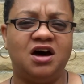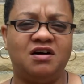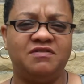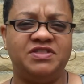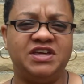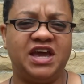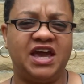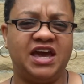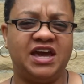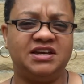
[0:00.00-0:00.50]

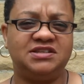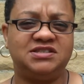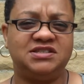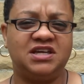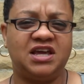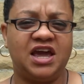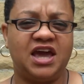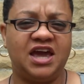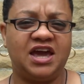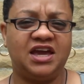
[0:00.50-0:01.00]
of the
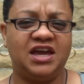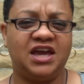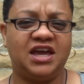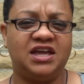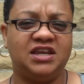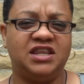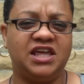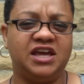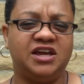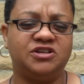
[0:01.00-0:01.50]
ACA
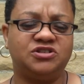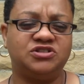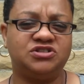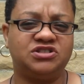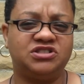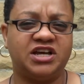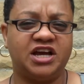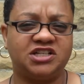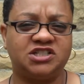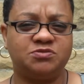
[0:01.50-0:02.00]
and the
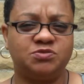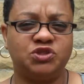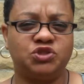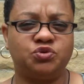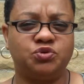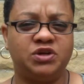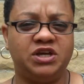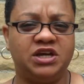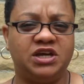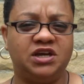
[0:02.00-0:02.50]
intersection
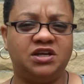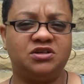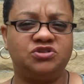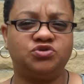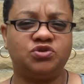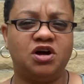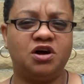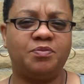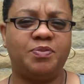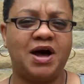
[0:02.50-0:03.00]

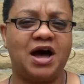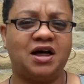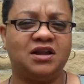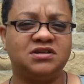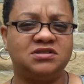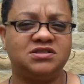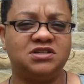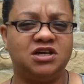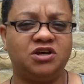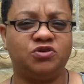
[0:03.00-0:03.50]
between drug
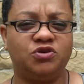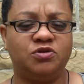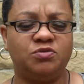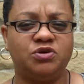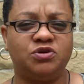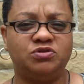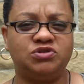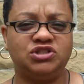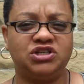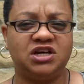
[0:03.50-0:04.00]
policy and
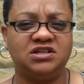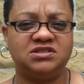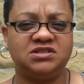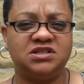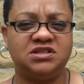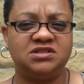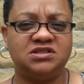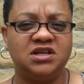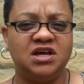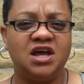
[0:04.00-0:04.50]
criminal
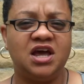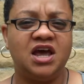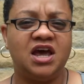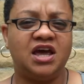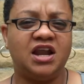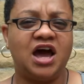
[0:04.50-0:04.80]
justice